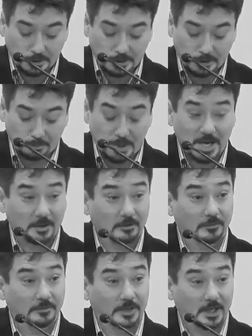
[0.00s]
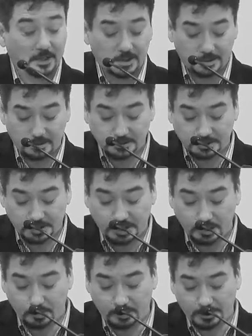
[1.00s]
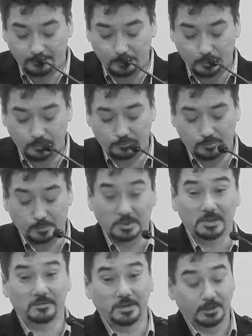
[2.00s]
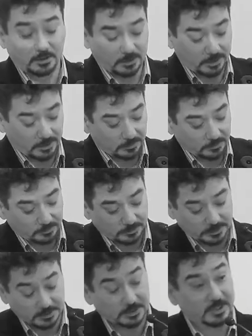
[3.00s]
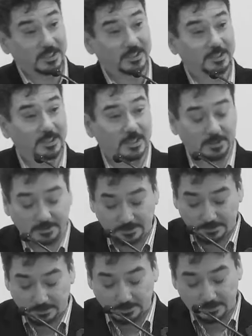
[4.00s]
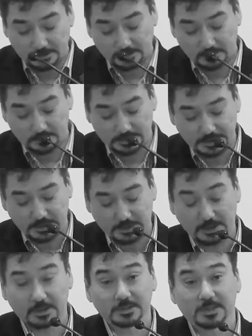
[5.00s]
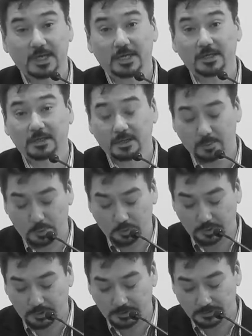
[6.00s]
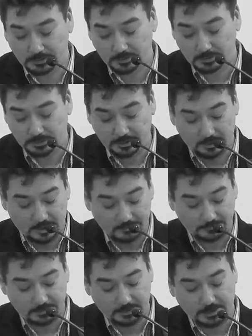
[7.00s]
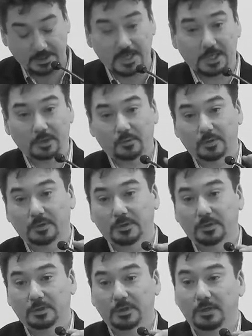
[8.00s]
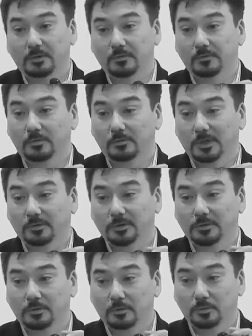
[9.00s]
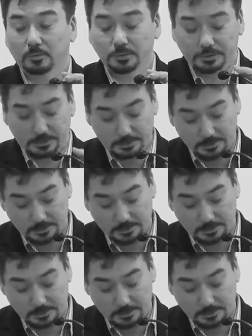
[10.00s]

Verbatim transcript: In a matter of decades, Inuit have moved from living in igloos and skin tents to settling in static communities in often inadequate and overcrowded homes.